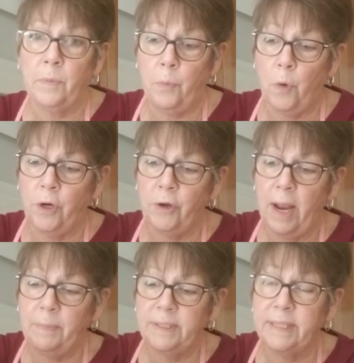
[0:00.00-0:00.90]
pour your
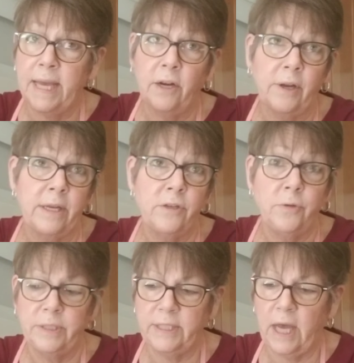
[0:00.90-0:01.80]
apple cider
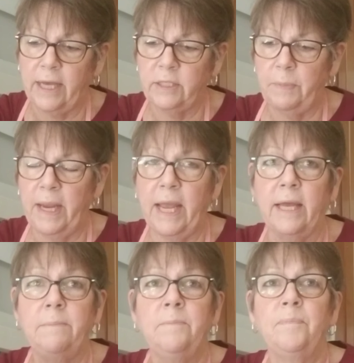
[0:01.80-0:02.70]
into a
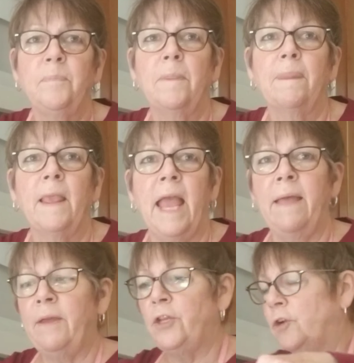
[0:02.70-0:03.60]
saucepan,
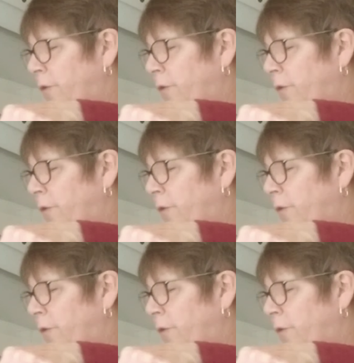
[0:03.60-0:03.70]
and then you're